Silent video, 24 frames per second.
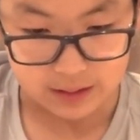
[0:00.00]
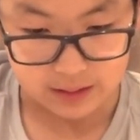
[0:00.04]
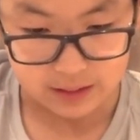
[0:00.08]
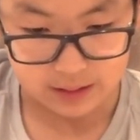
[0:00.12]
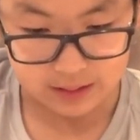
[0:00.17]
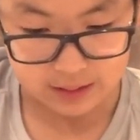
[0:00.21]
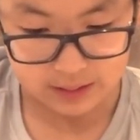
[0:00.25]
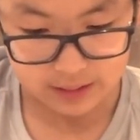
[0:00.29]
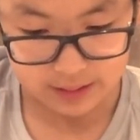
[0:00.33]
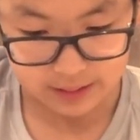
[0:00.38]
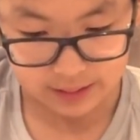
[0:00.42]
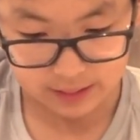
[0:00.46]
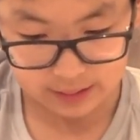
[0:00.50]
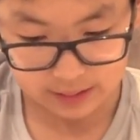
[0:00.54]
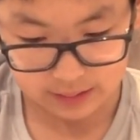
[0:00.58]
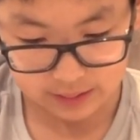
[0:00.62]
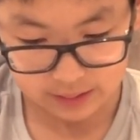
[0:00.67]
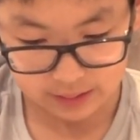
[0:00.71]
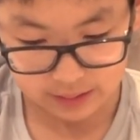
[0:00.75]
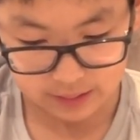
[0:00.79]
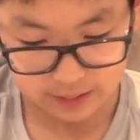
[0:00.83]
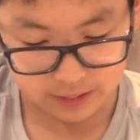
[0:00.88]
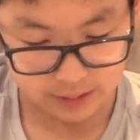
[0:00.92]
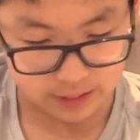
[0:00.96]
Thus they
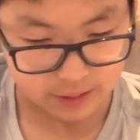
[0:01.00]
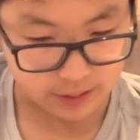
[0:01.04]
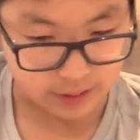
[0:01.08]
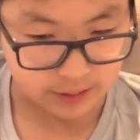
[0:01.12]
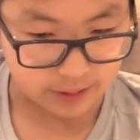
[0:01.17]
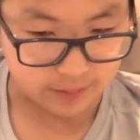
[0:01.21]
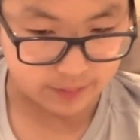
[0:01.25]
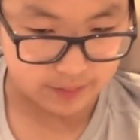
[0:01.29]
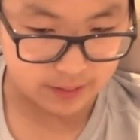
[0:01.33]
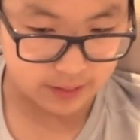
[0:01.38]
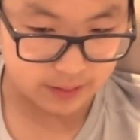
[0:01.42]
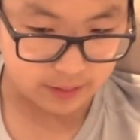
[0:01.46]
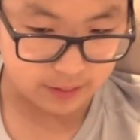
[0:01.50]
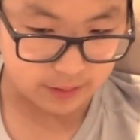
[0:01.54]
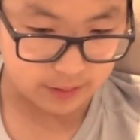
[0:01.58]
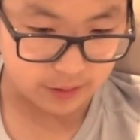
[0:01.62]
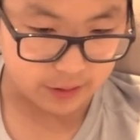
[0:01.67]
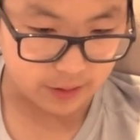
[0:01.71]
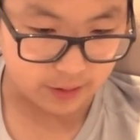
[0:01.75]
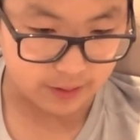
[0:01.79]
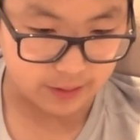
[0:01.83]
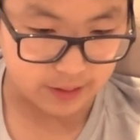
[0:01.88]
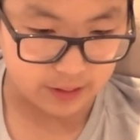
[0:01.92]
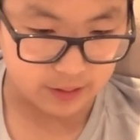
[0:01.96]
executed judgment on
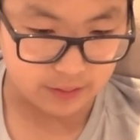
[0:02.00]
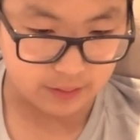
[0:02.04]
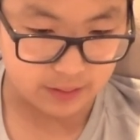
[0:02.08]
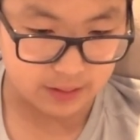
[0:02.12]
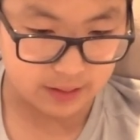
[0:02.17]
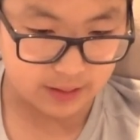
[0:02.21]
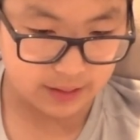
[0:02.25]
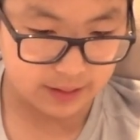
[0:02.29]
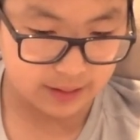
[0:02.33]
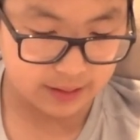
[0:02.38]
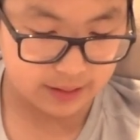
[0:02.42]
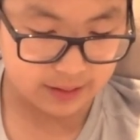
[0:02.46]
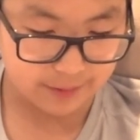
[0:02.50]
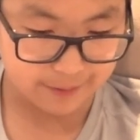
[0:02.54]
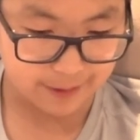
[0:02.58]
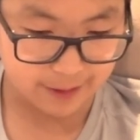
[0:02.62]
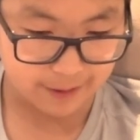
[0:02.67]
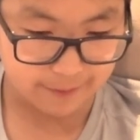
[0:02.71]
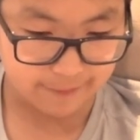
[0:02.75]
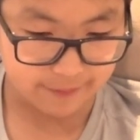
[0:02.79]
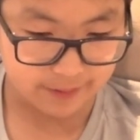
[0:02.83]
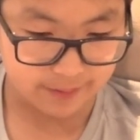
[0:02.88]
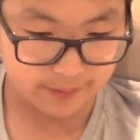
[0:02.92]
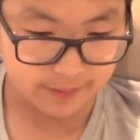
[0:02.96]
Joash, and they
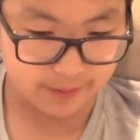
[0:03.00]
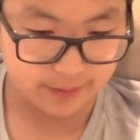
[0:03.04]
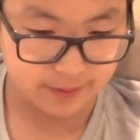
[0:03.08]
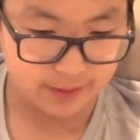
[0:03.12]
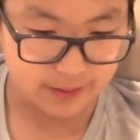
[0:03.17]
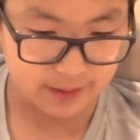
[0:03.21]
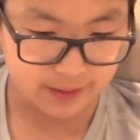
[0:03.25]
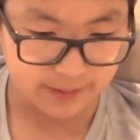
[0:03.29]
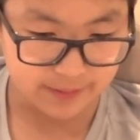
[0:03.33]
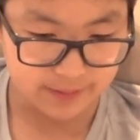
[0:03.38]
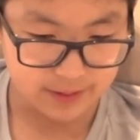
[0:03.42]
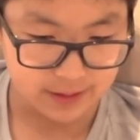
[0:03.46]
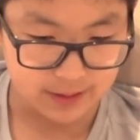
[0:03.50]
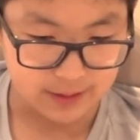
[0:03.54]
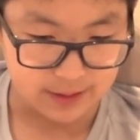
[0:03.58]
departed from him,